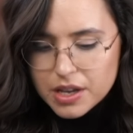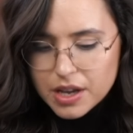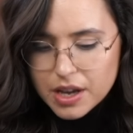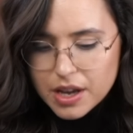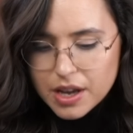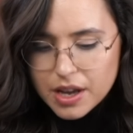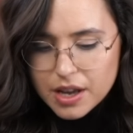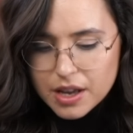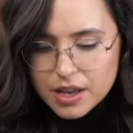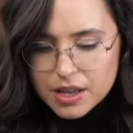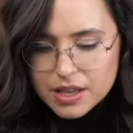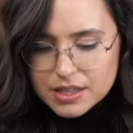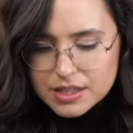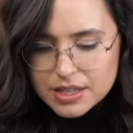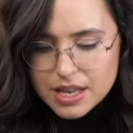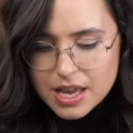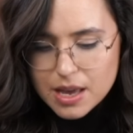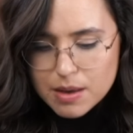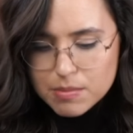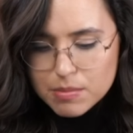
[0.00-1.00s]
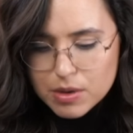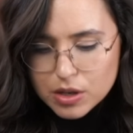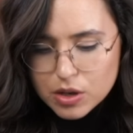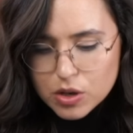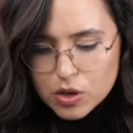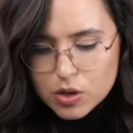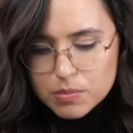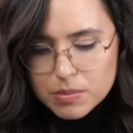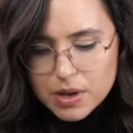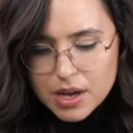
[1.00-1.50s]
It's him and
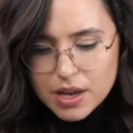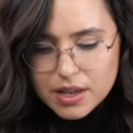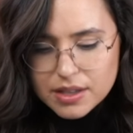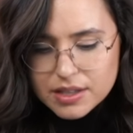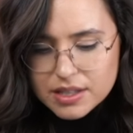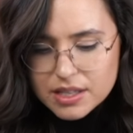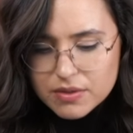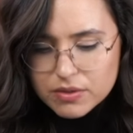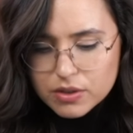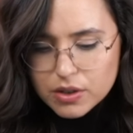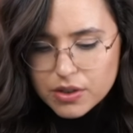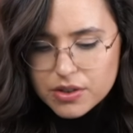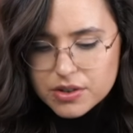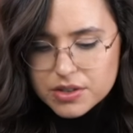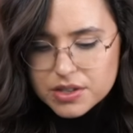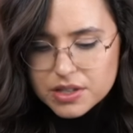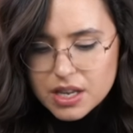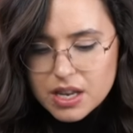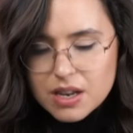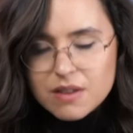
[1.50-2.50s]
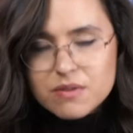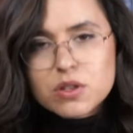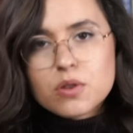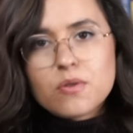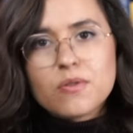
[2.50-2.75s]
Kuma and several other slaves.